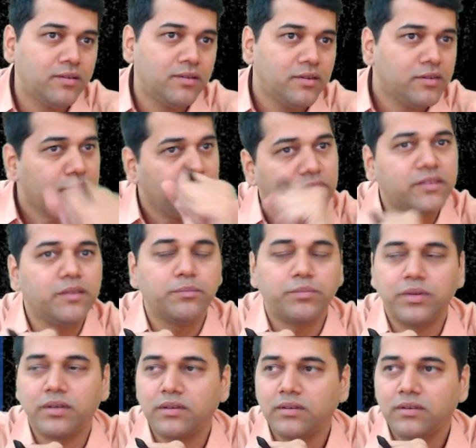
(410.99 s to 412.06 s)
It's very
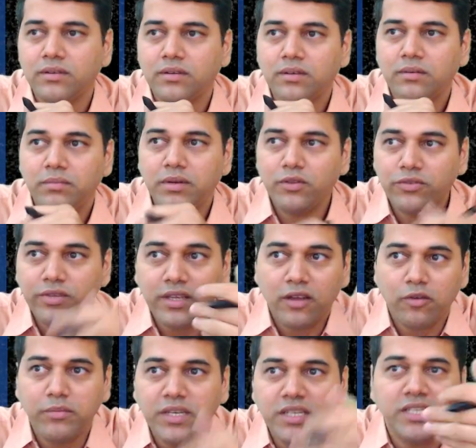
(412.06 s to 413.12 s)
simple. But you see how
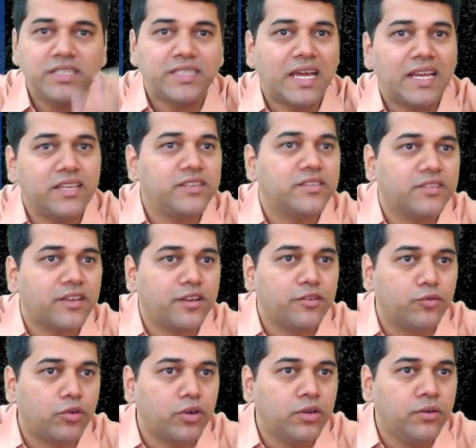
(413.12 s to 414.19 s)
many challenges are involved.